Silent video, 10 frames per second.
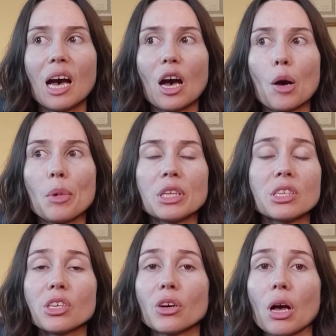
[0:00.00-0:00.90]

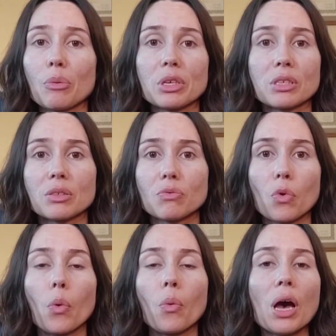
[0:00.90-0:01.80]
until I was
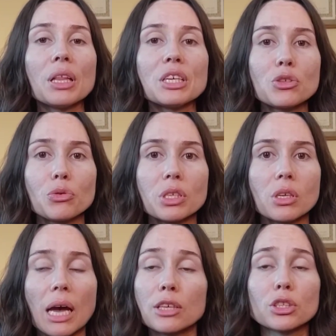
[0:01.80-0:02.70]
well into
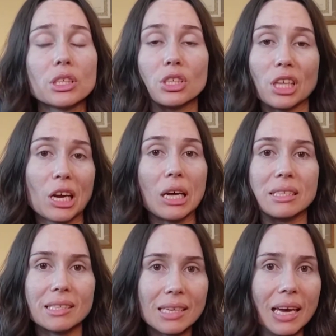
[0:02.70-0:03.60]
it, actually, until I
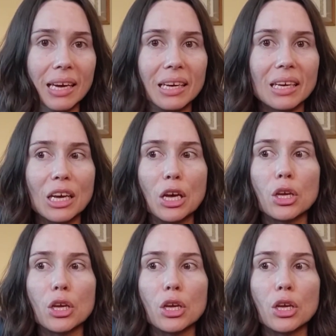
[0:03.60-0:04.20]
got sick.